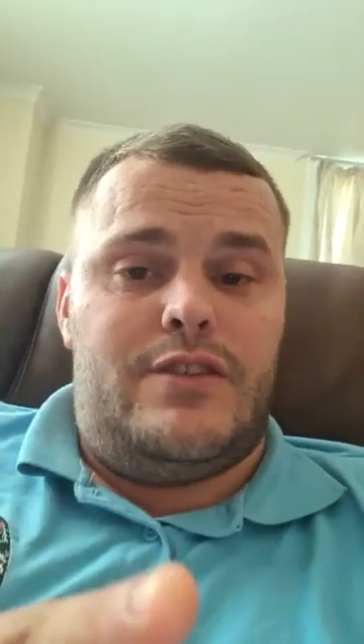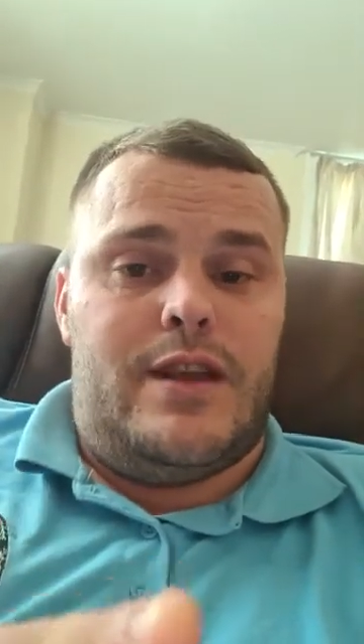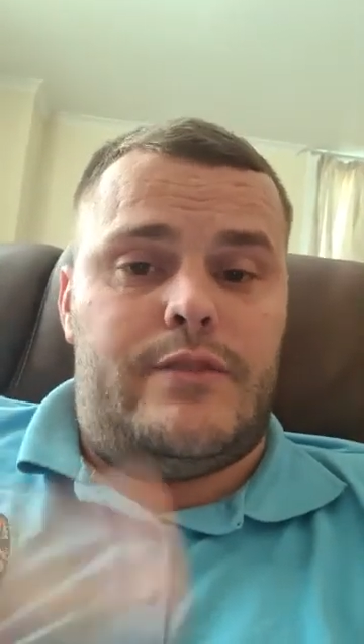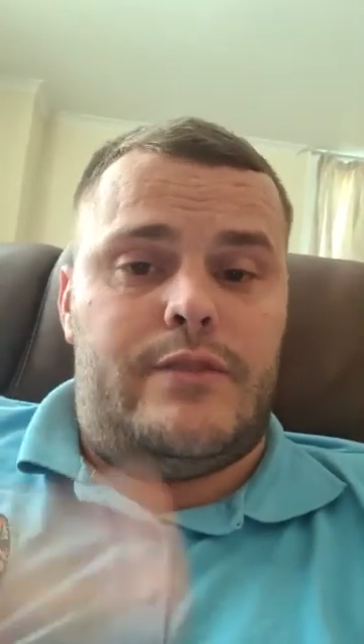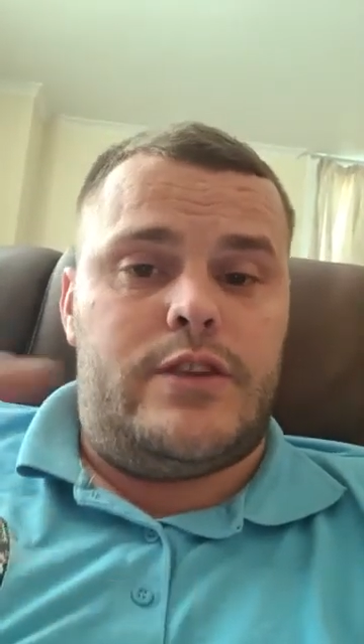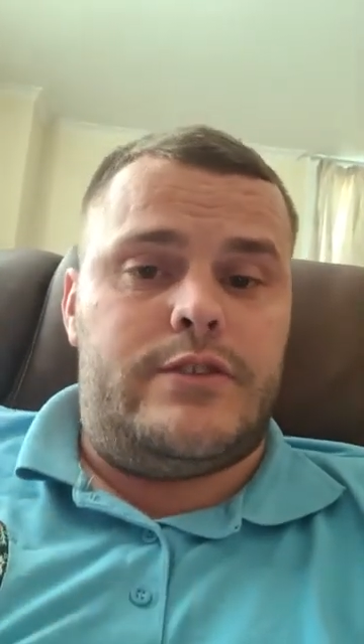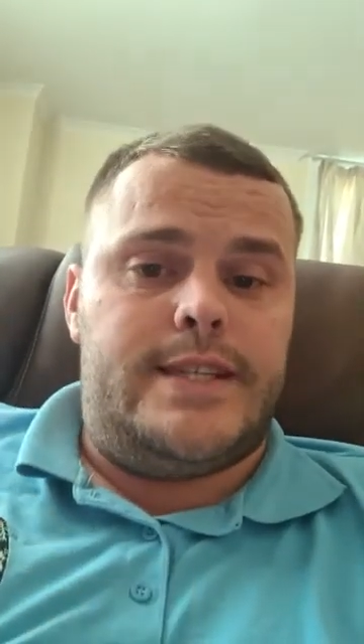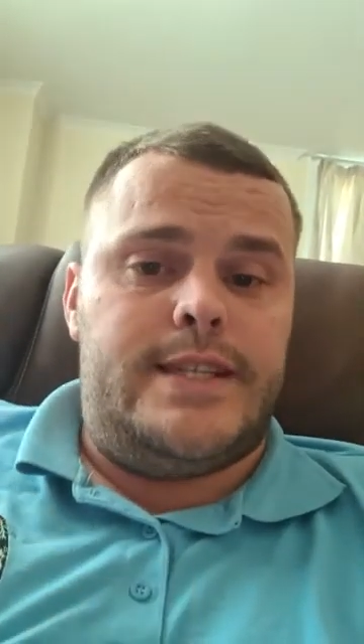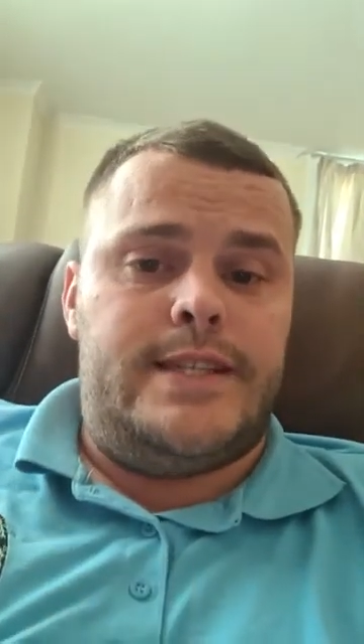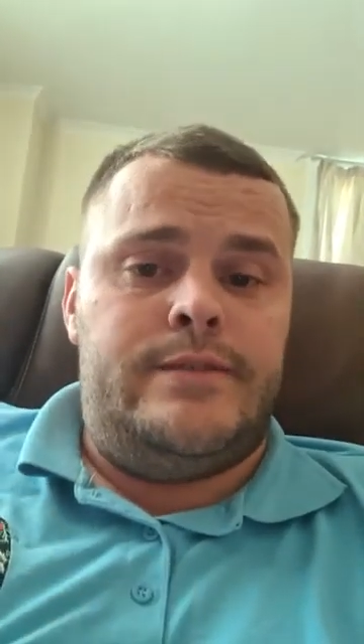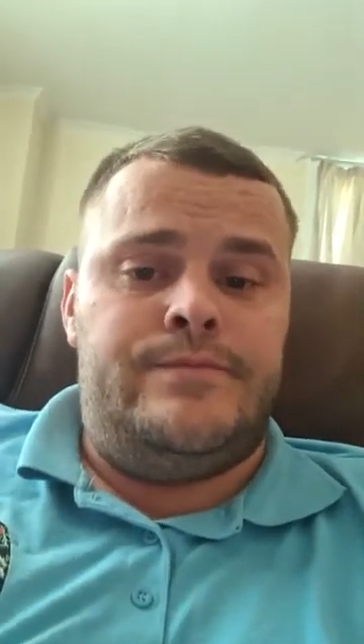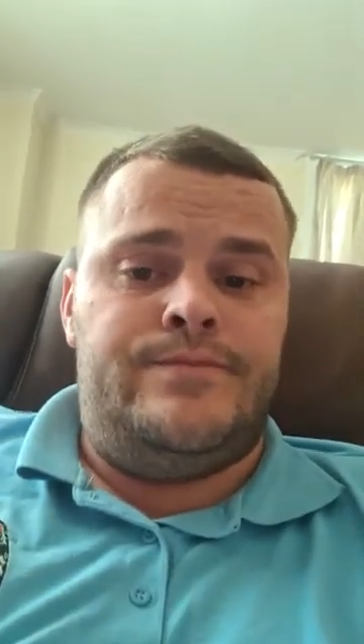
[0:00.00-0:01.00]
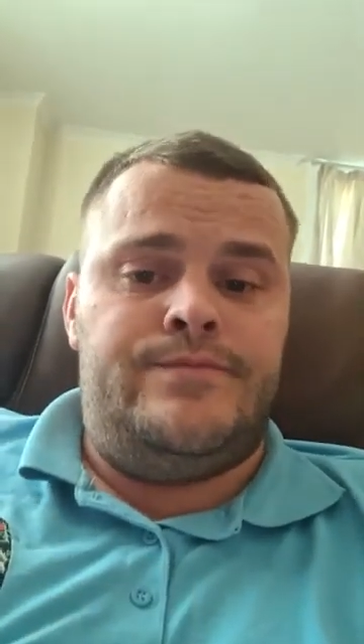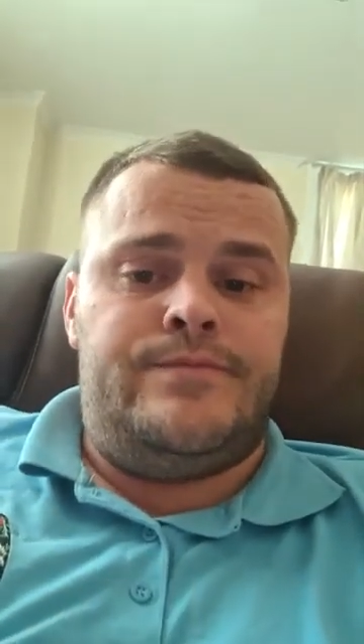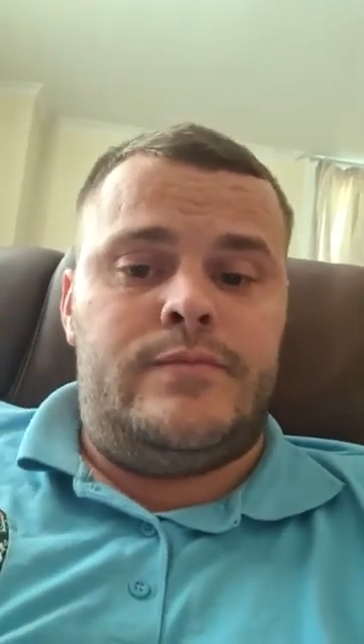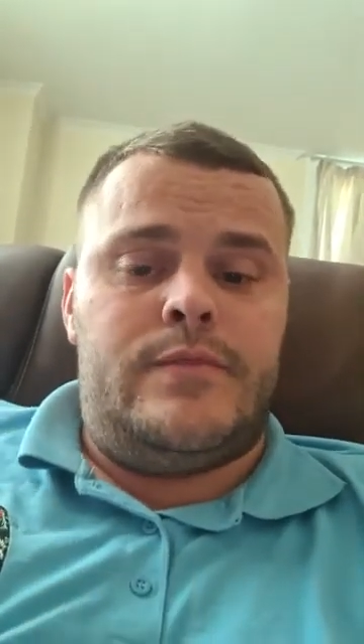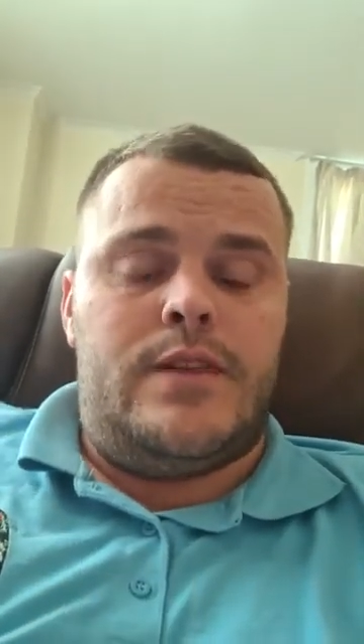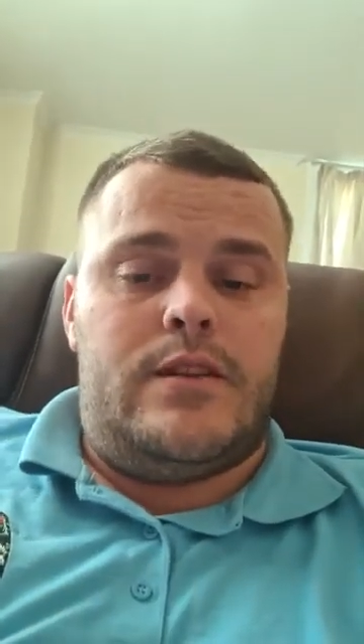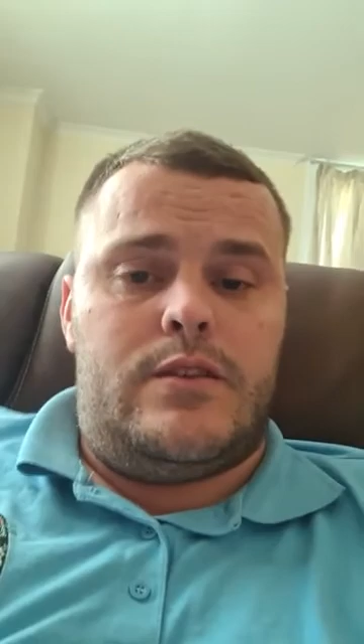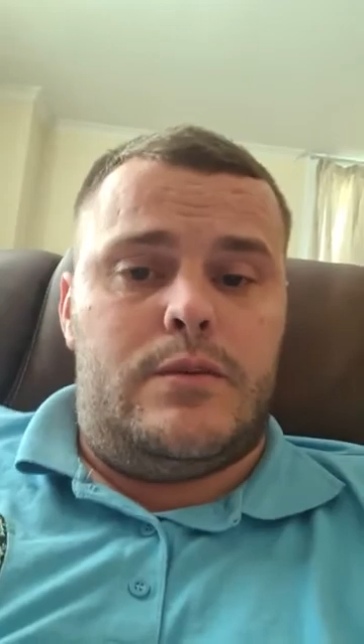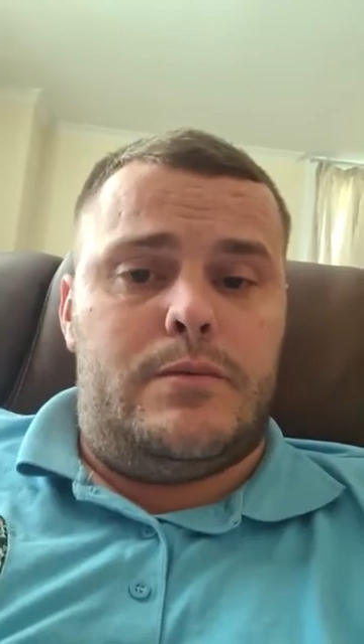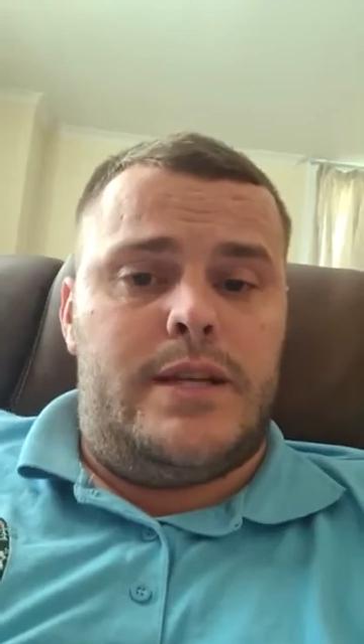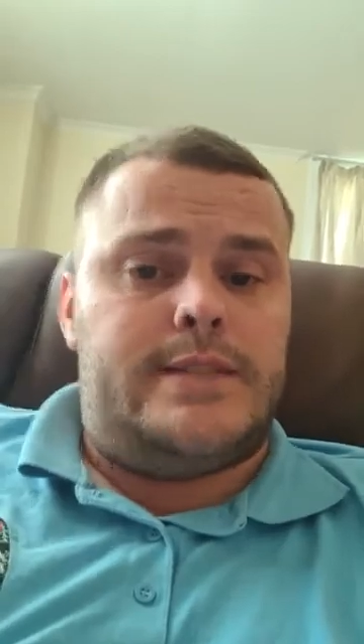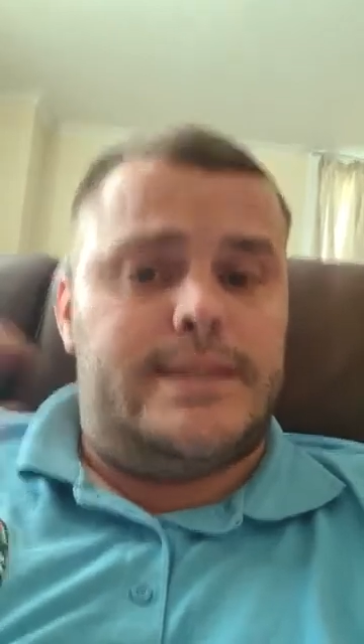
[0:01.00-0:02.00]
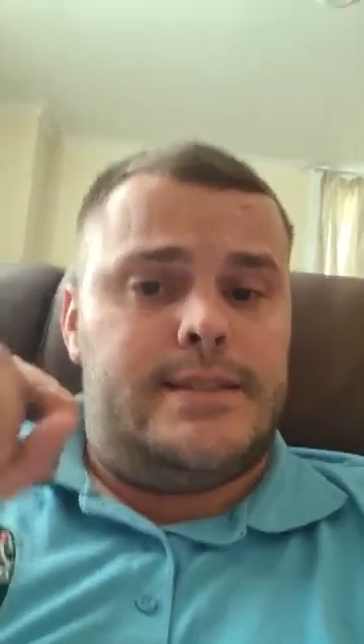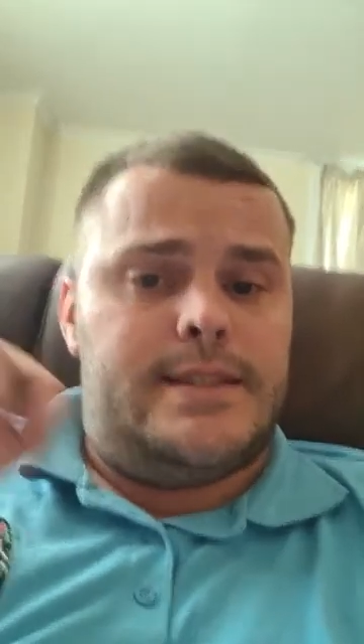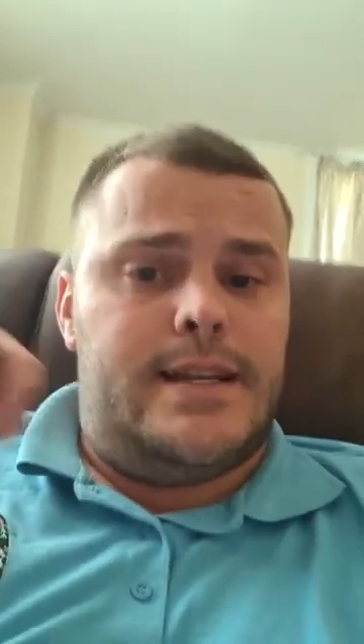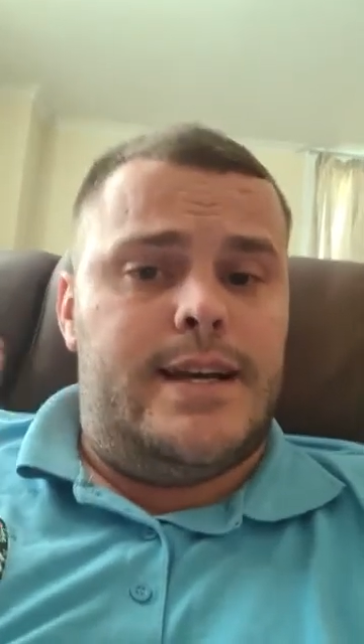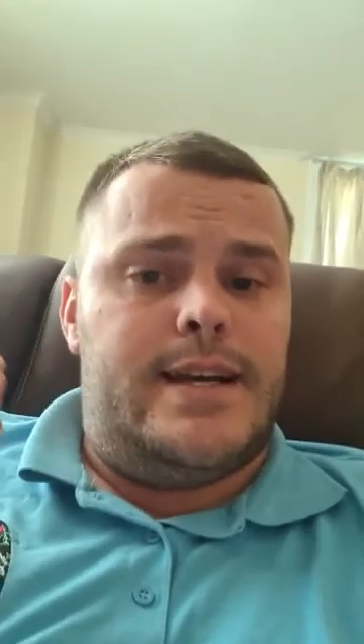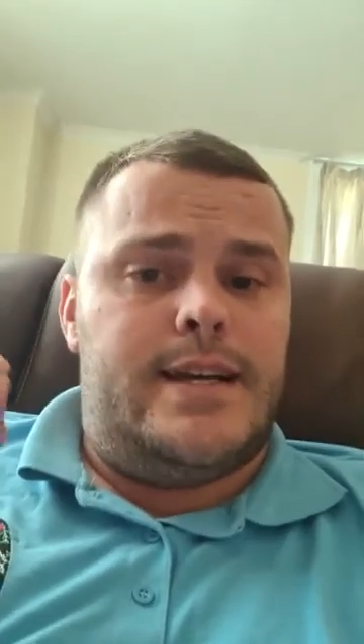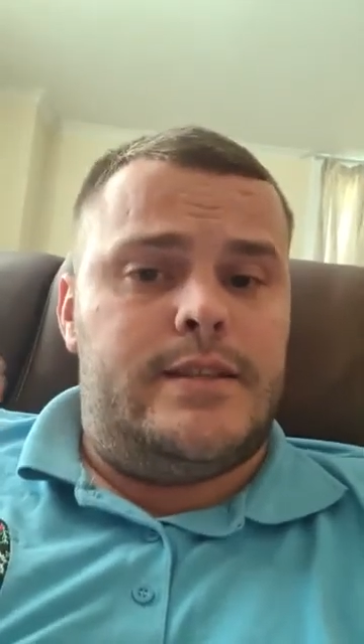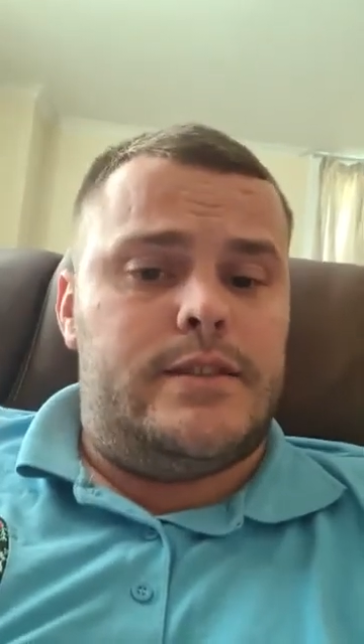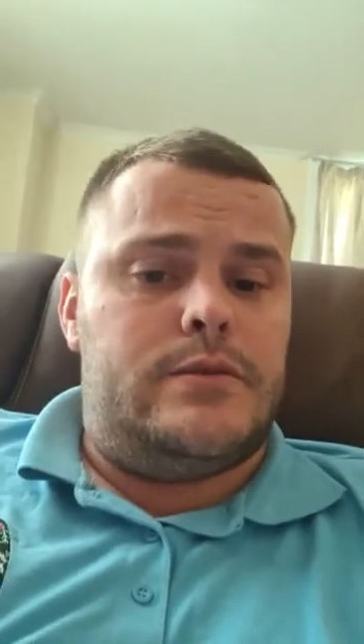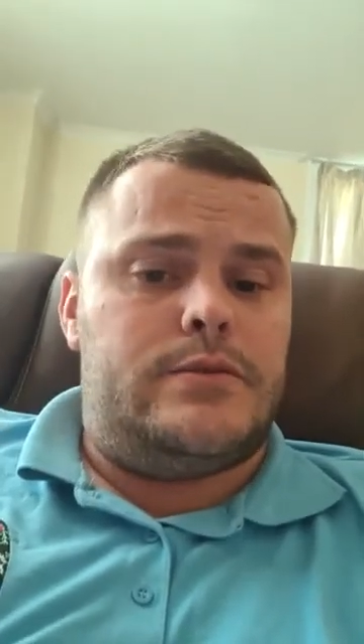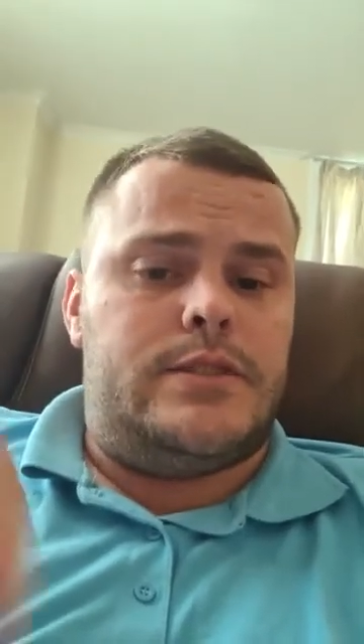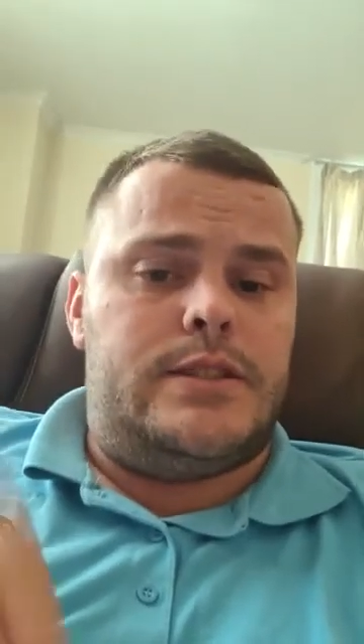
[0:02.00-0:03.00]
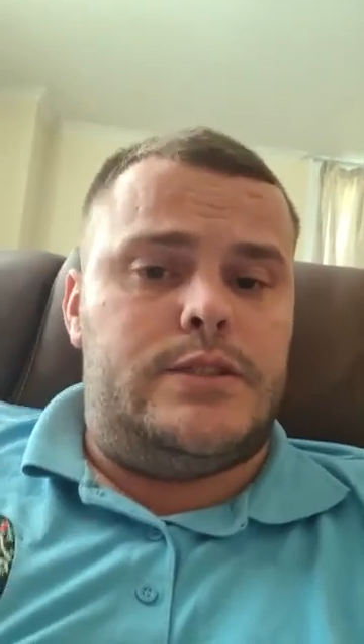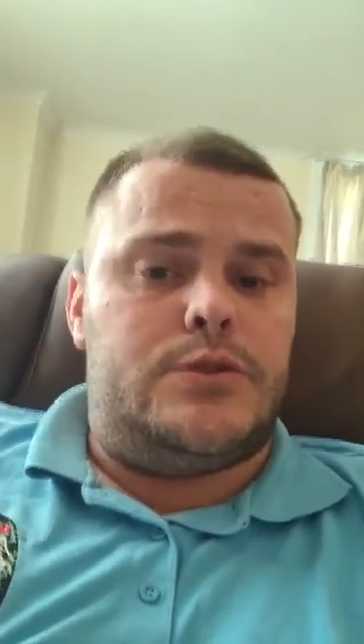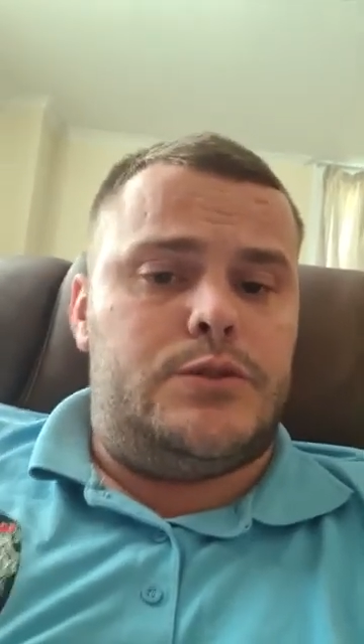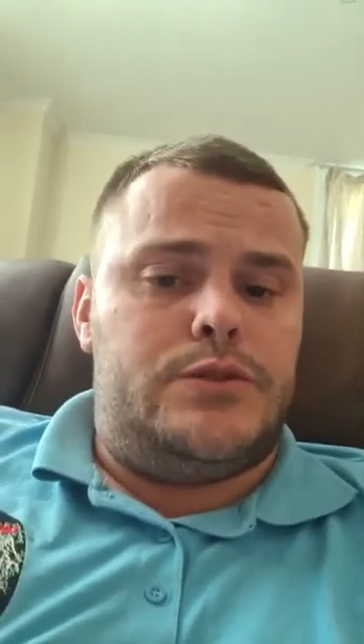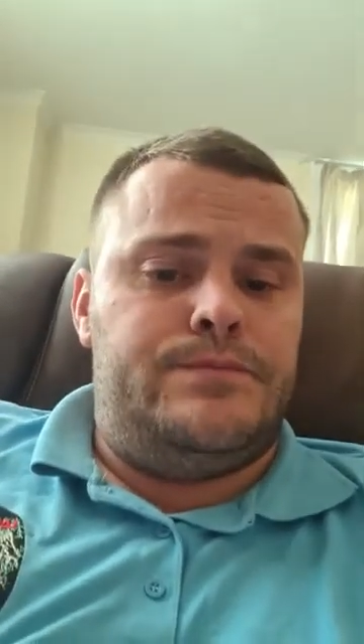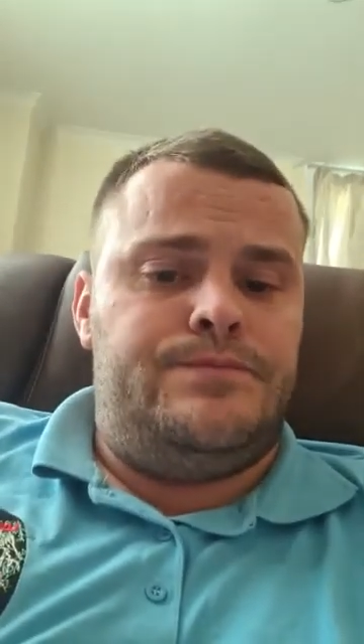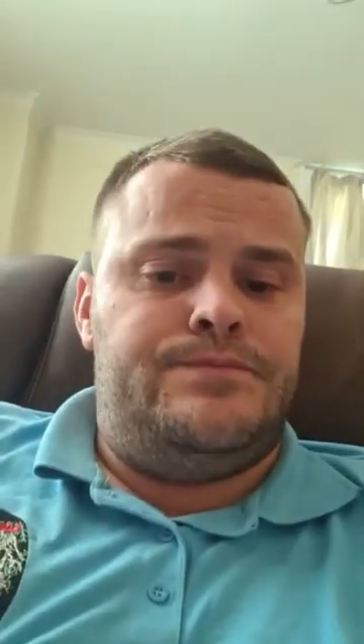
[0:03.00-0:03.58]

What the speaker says: have a good day. God bless, and I'll see you soon.